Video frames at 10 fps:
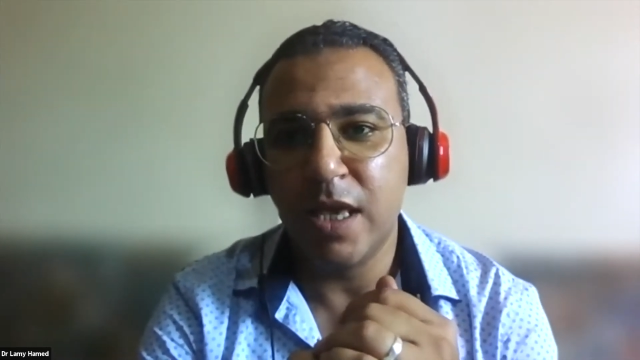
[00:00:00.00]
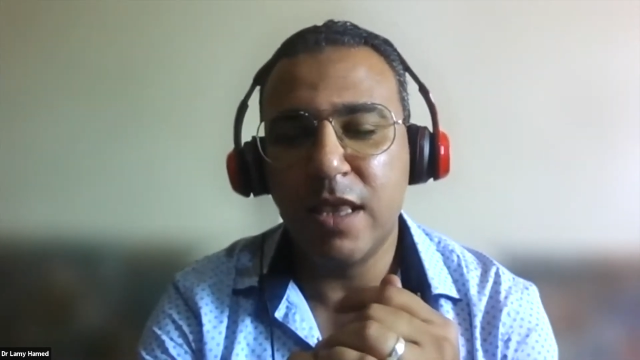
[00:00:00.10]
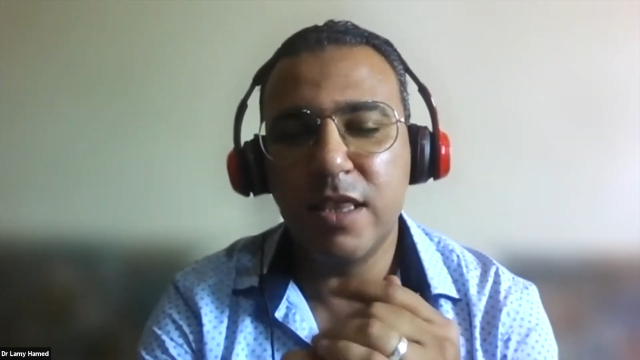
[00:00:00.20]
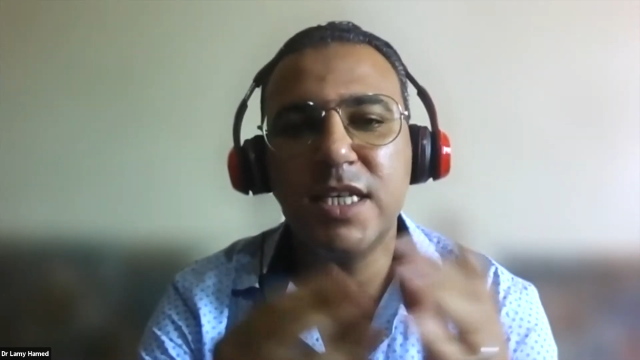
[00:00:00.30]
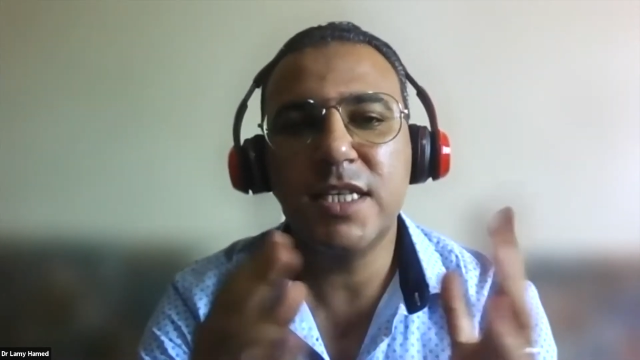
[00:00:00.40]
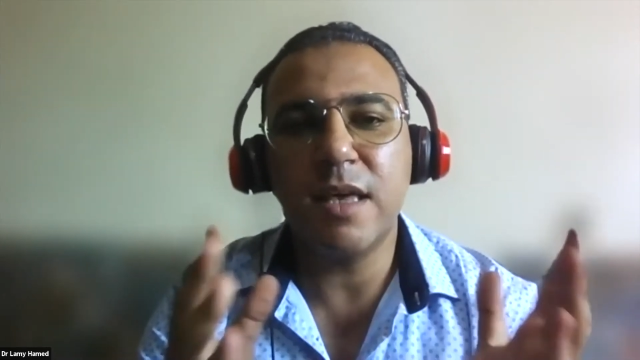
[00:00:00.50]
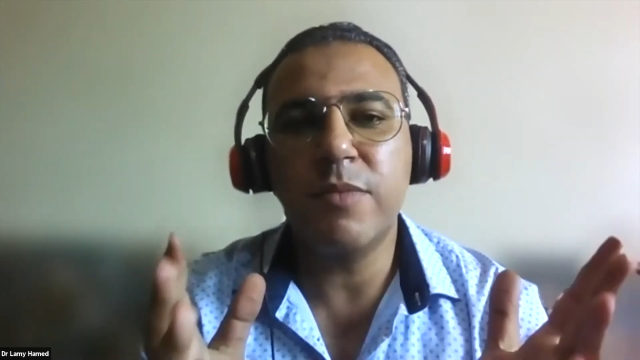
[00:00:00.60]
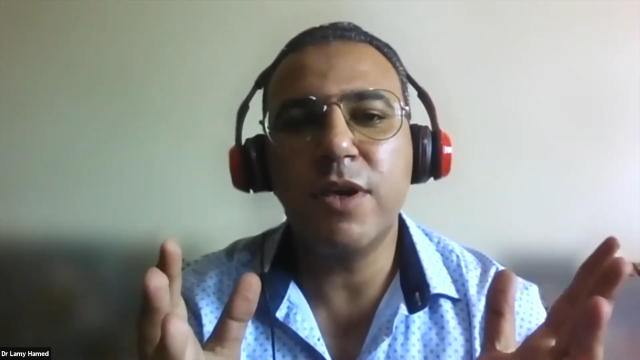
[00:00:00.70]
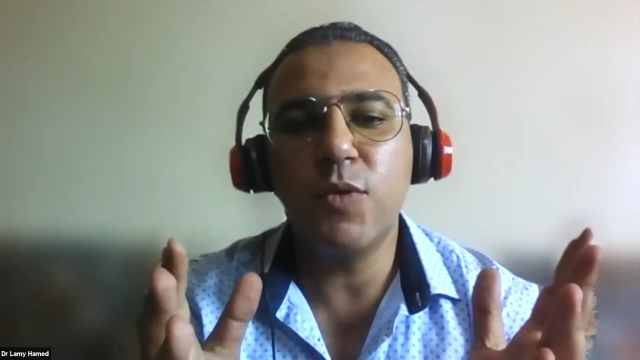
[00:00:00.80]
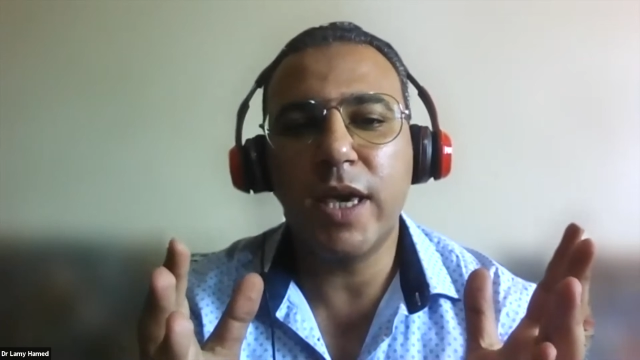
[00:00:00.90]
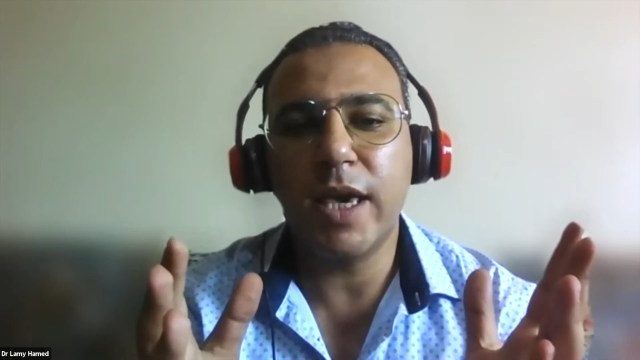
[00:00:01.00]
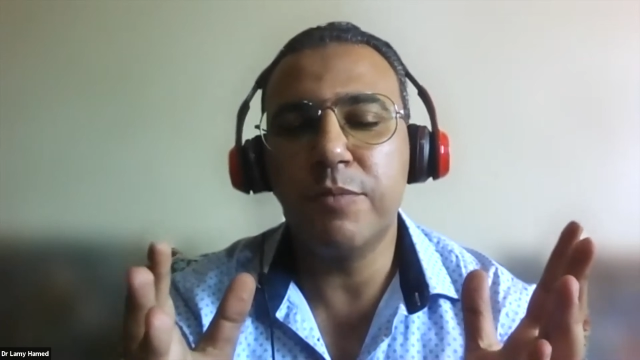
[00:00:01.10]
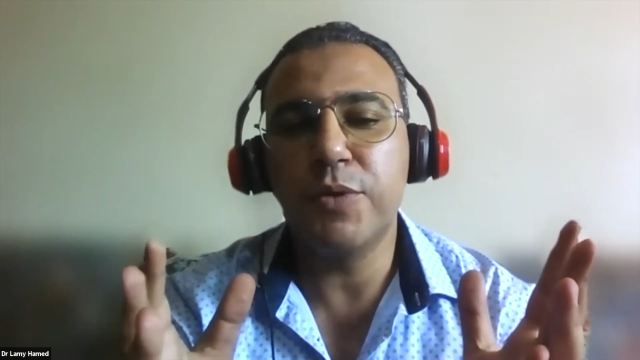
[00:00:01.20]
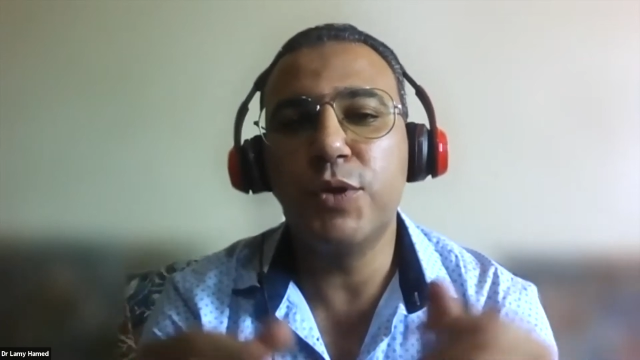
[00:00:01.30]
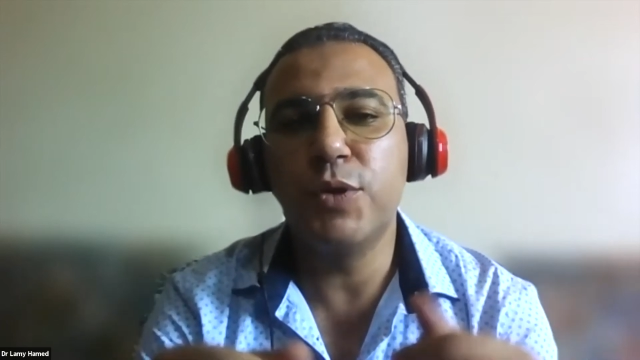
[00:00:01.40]
This is something we can
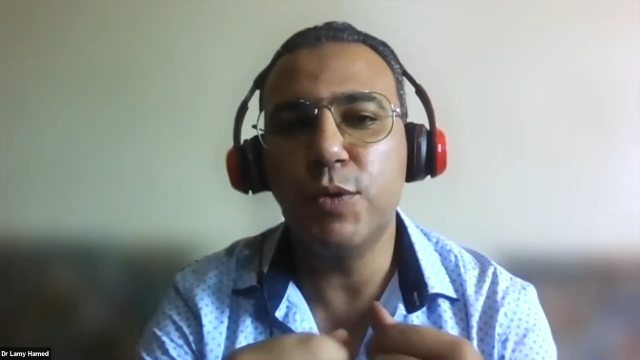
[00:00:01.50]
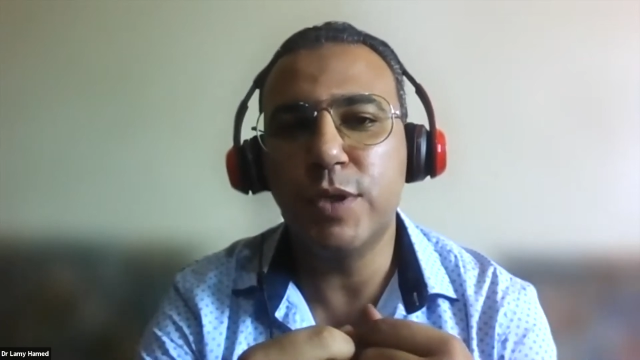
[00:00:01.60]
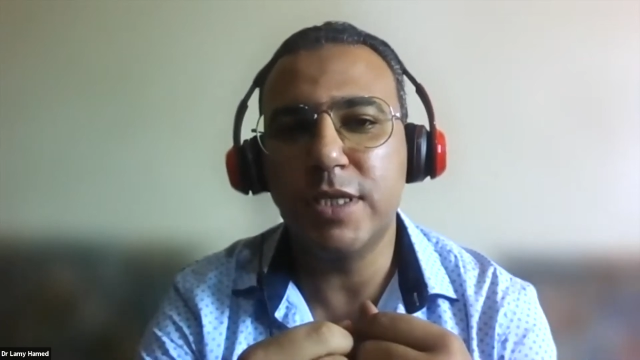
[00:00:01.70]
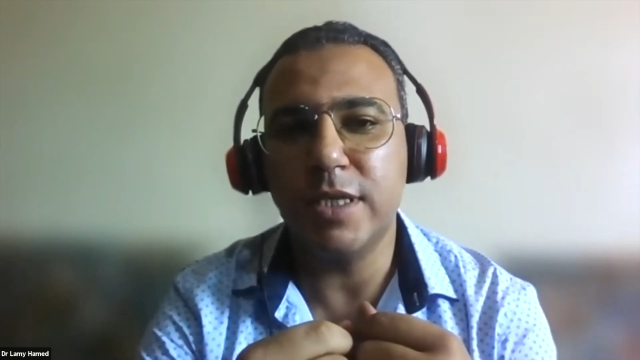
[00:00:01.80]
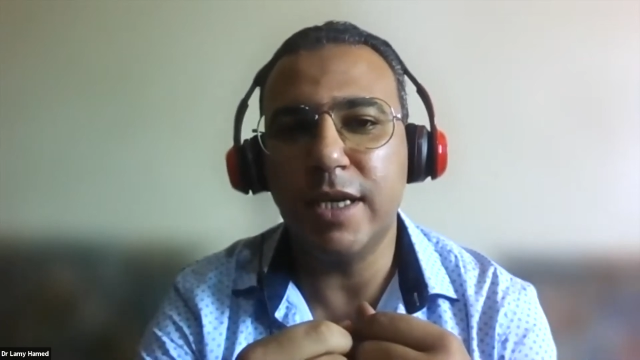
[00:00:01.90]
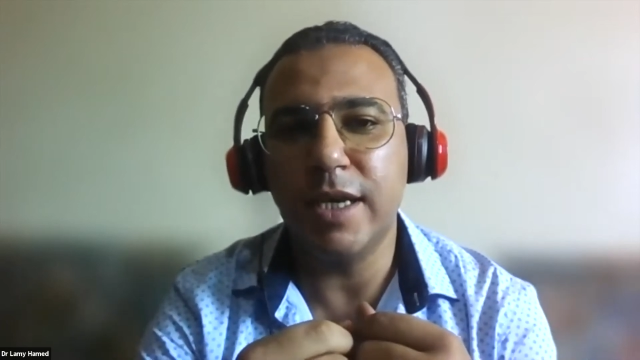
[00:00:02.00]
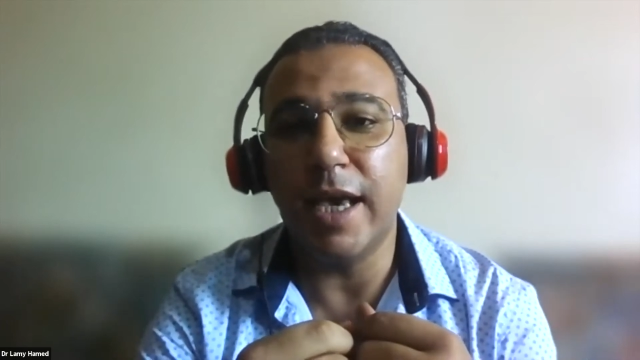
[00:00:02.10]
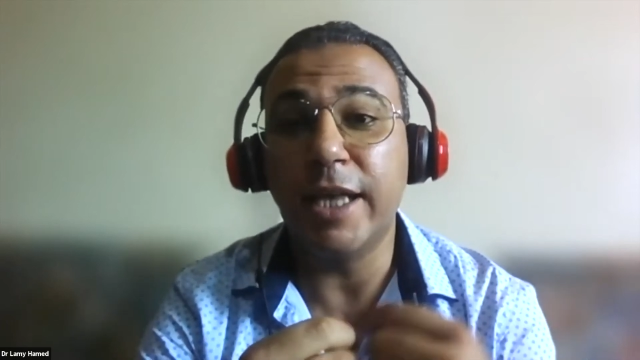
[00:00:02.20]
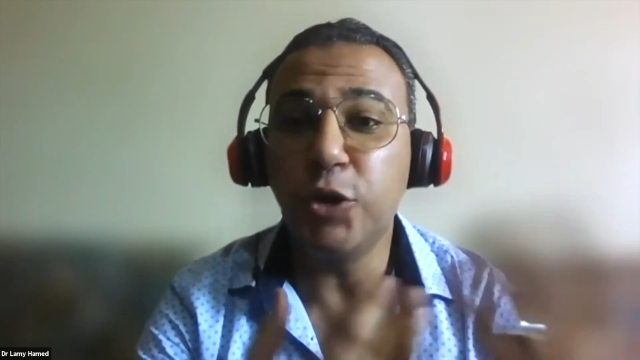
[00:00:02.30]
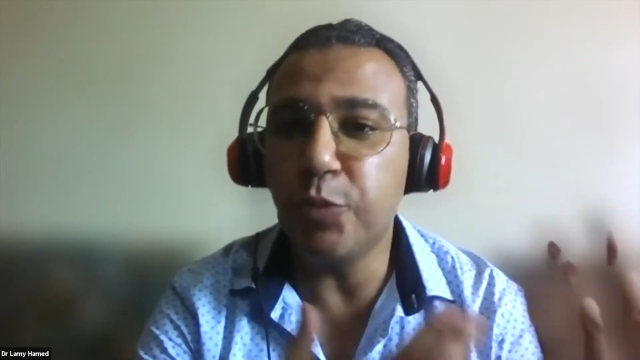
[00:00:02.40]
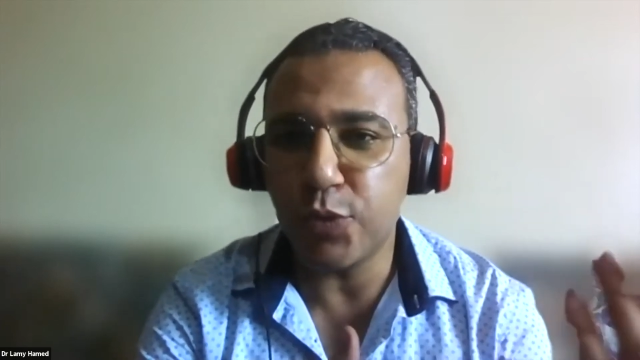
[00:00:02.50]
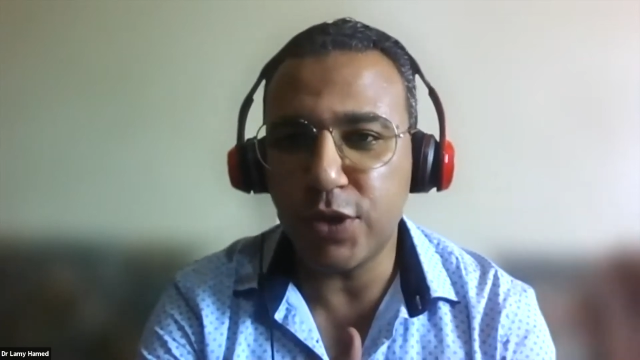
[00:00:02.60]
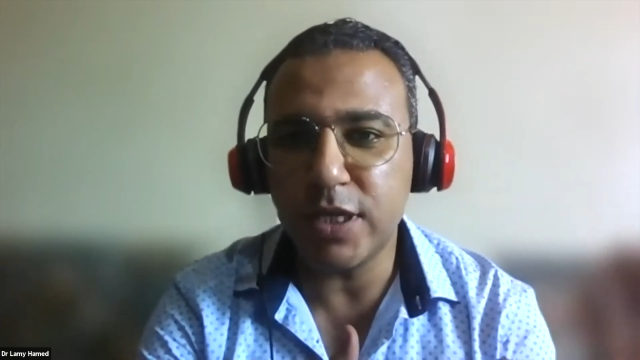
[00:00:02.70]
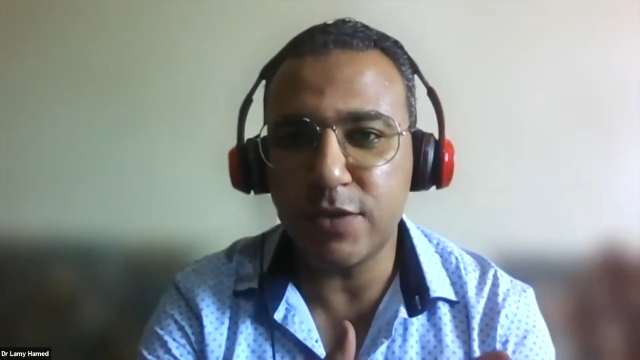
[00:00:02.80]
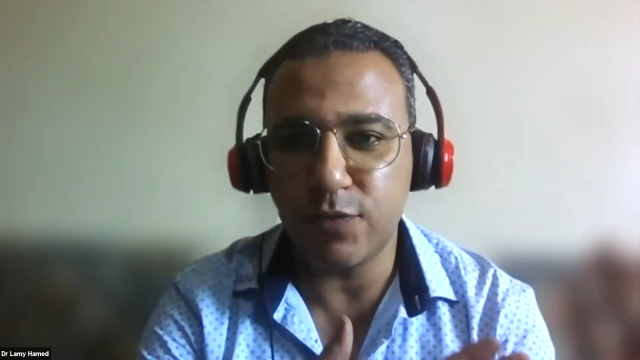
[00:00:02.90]
produce a new
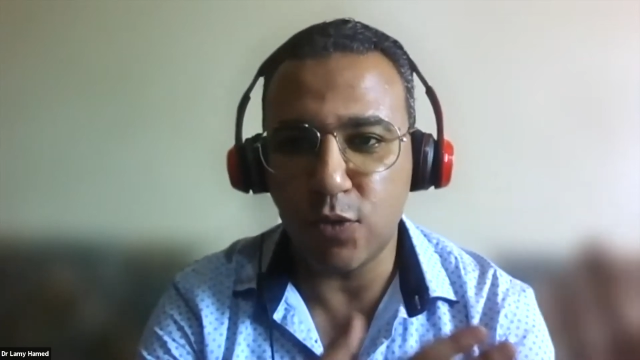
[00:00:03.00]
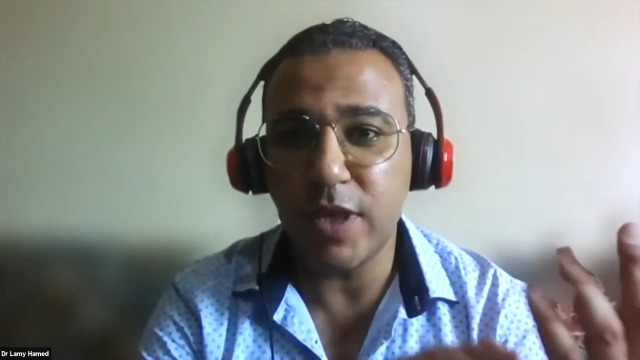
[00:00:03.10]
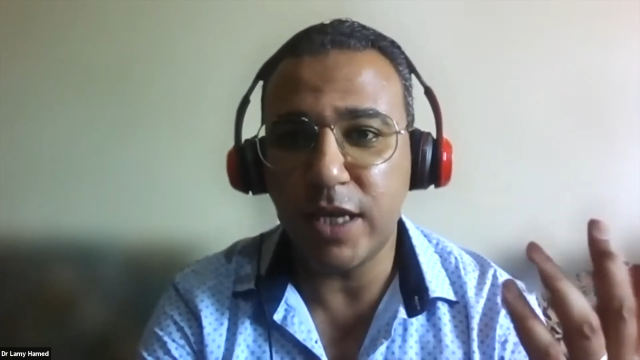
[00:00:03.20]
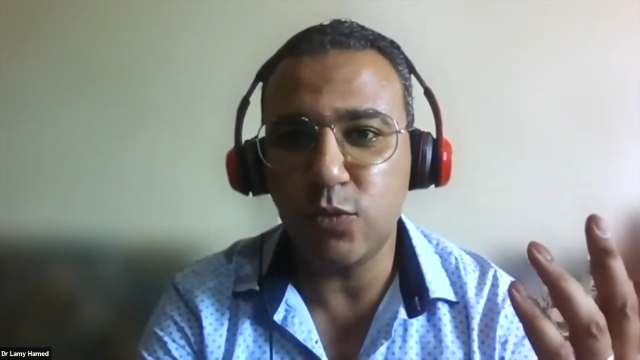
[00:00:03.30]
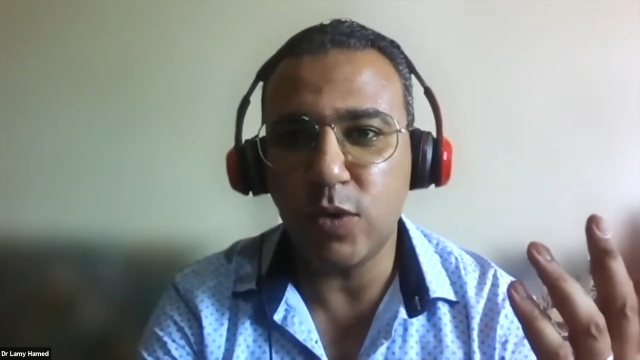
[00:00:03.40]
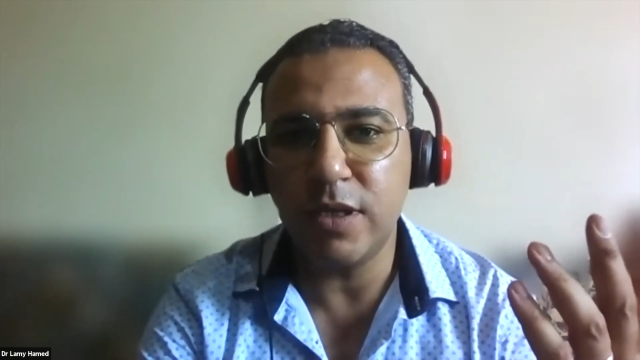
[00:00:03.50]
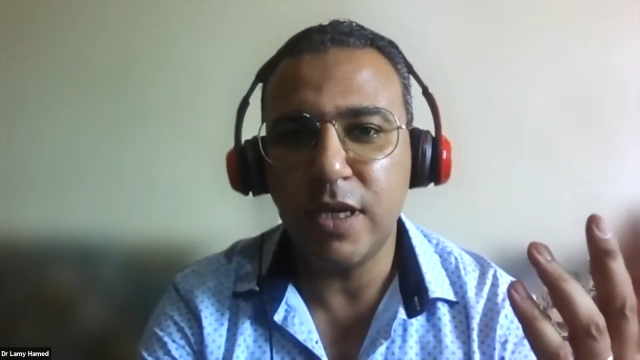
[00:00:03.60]
product from that one